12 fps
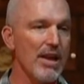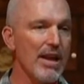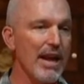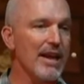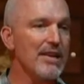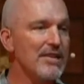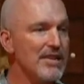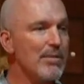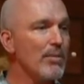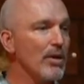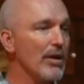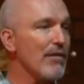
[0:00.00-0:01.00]
a
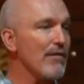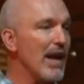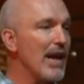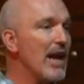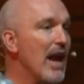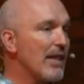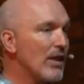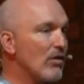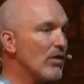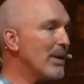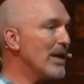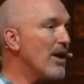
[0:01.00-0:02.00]
similar event that would
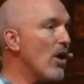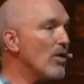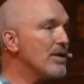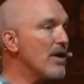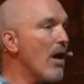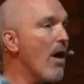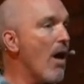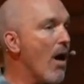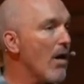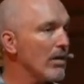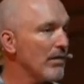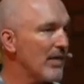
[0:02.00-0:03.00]
have been known to
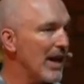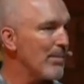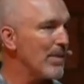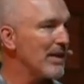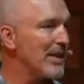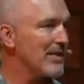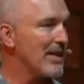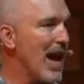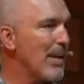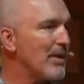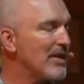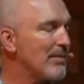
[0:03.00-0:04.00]
all of them in this
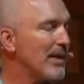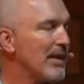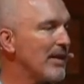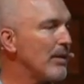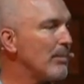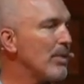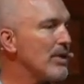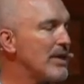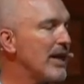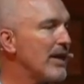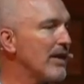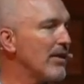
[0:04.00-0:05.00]
time, and in
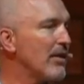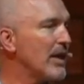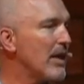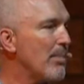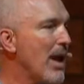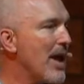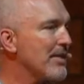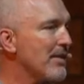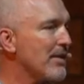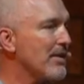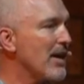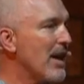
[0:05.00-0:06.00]
particular the
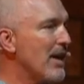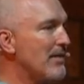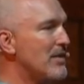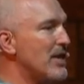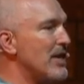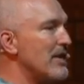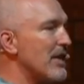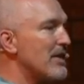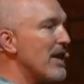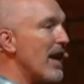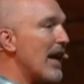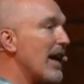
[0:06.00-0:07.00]
apostles of Jesus.
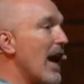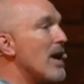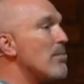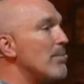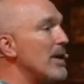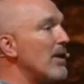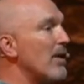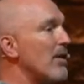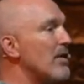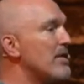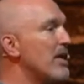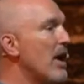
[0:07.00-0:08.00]
It kind of
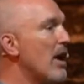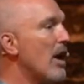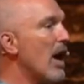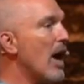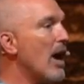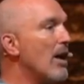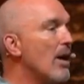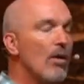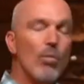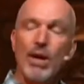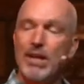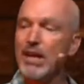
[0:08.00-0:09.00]
mirrors uh,
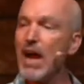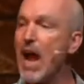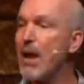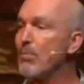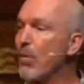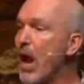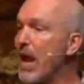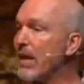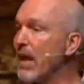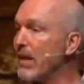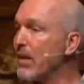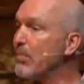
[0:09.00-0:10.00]
when God brought
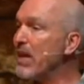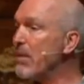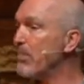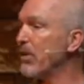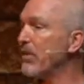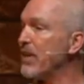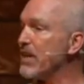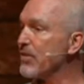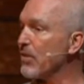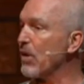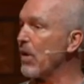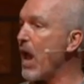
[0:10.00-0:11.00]
the people of
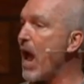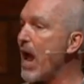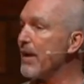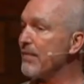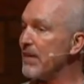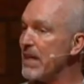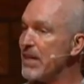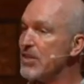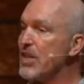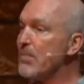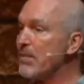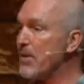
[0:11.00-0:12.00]
Israel out of
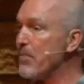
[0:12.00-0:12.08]
Egypt